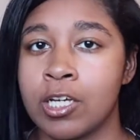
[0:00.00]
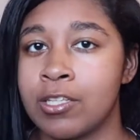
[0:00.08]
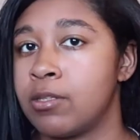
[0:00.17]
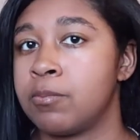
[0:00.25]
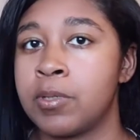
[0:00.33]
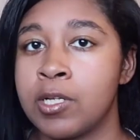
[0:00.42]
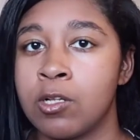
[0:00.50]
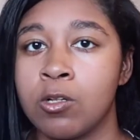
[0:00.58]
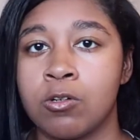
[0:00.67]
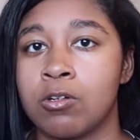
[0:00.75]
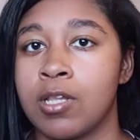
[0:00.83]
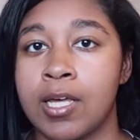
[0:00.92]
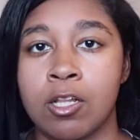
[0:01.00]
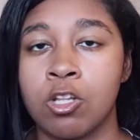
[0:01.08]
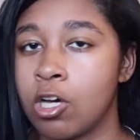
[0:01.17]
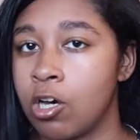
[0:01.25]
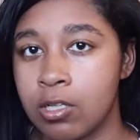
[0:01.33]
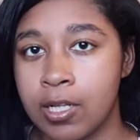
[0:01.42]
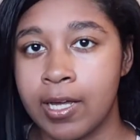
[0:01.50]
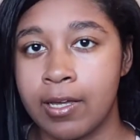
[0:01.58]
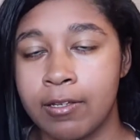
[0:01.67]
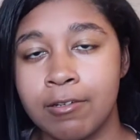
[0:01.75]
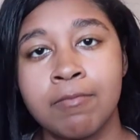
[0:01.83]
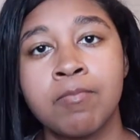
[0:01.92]
at the bill or like look
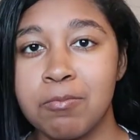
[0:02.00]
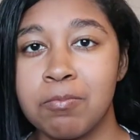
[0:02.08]
online.